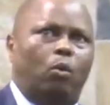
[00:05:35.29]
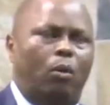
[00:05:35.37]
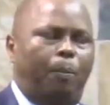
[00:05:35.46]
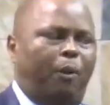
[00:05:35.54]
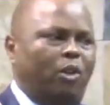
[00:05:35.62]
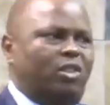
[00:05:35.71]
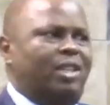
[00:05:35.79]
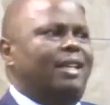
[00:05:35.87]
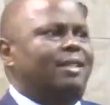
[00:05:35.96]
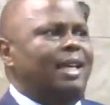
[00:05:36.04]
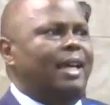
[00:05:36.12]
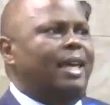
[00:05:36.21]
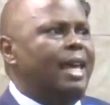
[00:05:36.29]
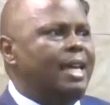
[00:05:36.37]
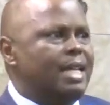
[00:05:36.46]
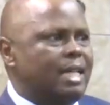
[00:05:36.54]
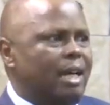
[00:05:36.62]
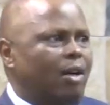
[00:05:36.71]
will possess the
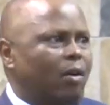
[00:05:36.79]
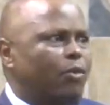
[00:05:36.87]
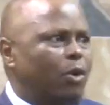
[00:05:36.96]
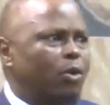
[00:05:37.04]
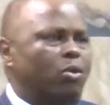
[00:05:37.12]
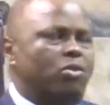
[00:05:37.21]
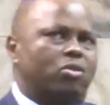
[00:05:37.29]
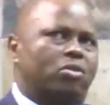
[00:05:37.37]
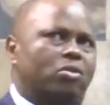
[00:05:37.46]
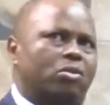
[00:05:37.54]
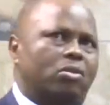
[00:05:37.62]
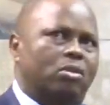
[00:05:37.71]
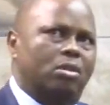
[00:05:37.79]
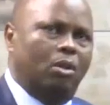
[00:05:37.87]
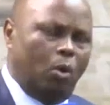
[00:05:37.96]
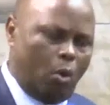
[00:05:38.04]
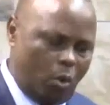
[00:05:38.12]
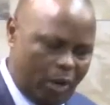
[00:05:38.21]
gate of those
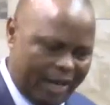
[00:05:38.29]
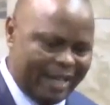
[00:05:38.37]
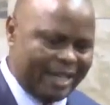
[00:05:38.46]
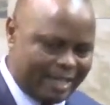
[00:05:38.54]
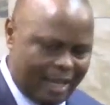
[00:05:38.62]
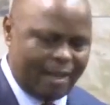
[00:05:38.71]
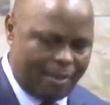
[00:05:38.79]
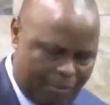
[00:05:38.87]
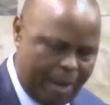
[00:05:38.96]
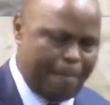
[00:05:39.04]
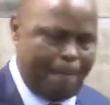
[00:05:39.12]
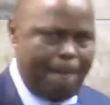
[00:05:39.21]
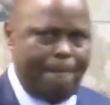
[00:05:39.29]
who hate them.